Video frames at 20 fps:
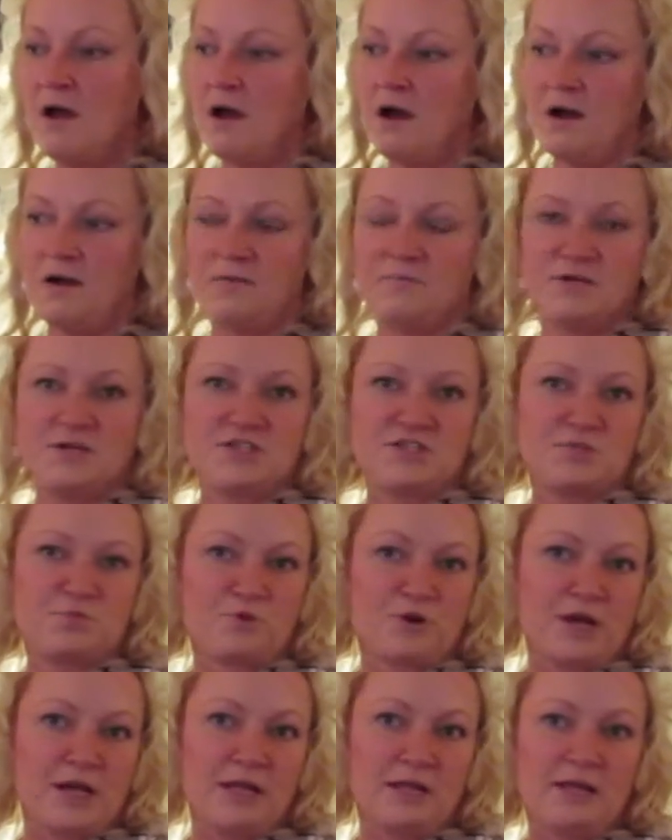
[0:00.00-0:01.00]
A
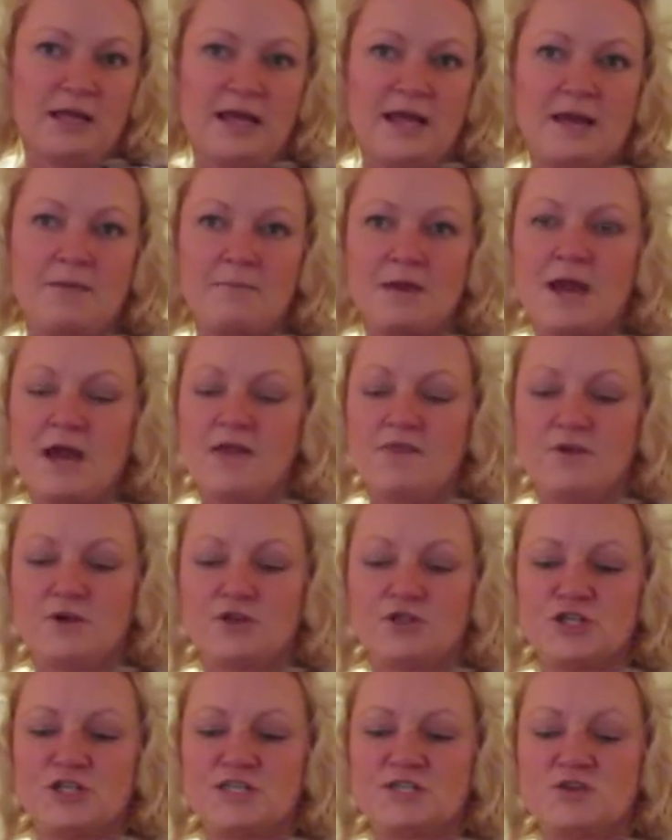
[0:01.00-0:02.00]
spring lamp.
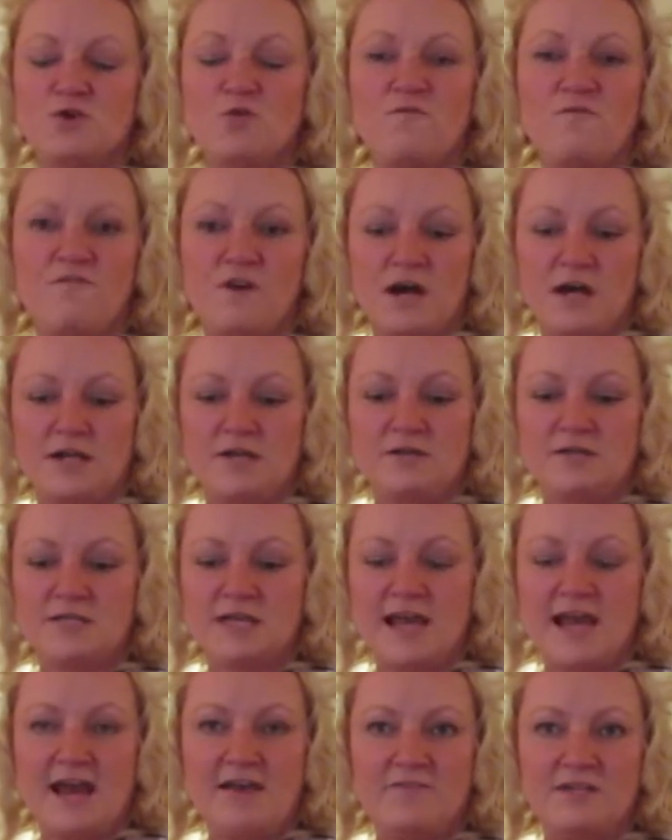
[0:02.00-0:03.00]
They're just so fun to
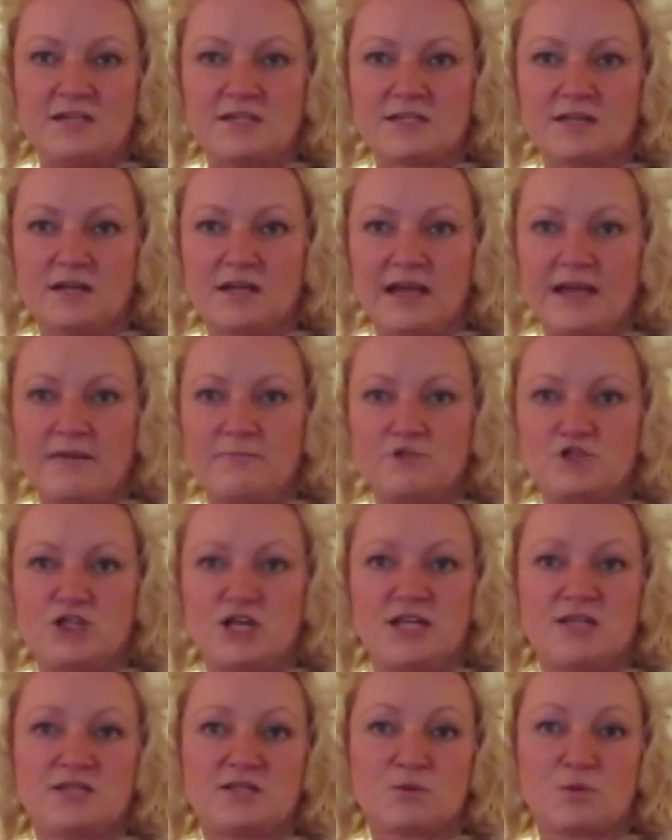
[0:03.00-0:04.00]
have these little
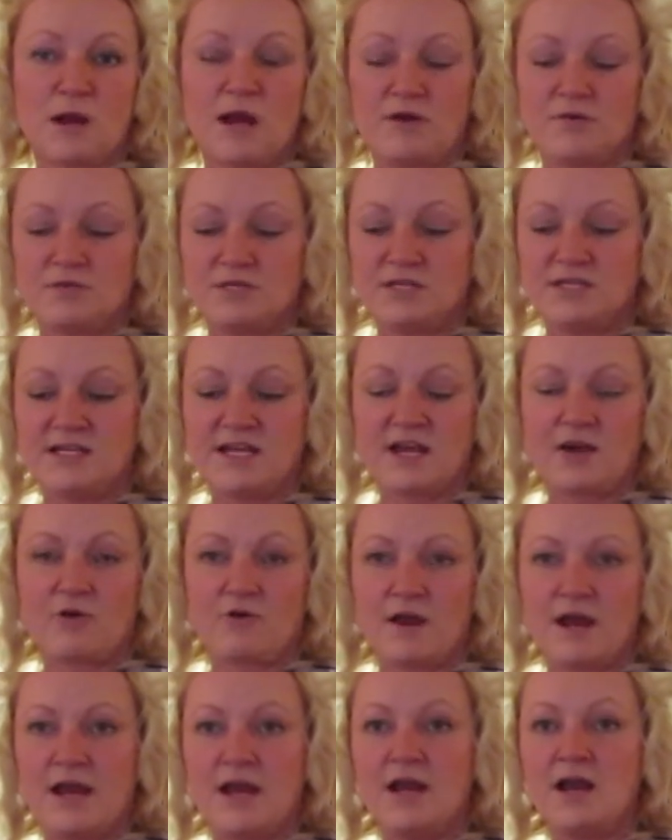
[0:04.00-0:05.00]
lampshades around to
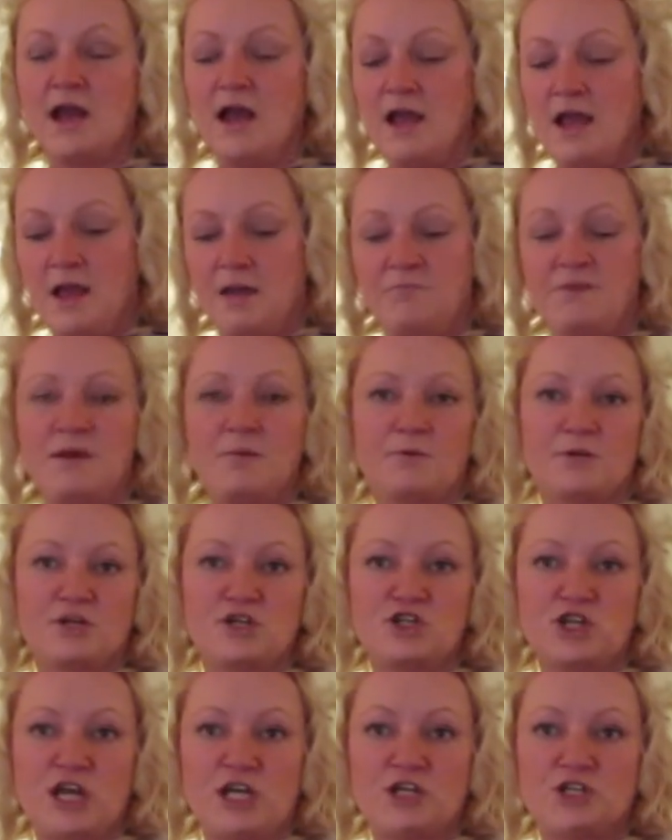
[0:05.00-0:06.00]
decorate and be able to
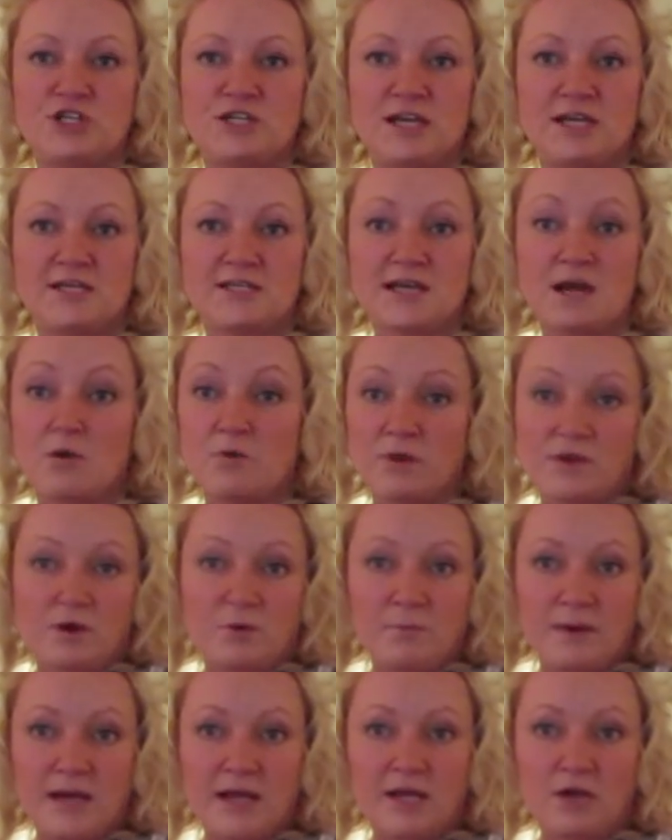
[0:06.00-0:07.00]
change things out
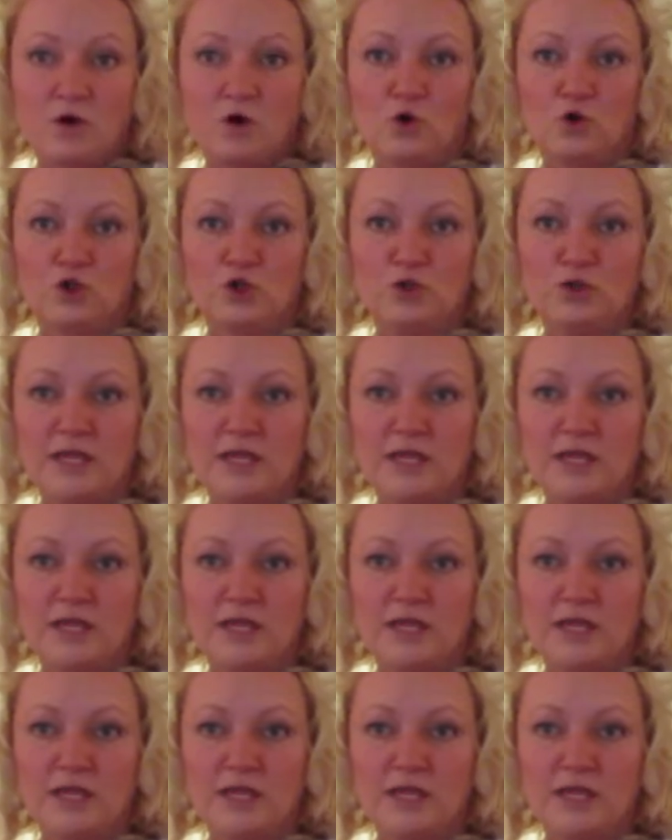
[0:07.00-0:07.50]
without buying a whole new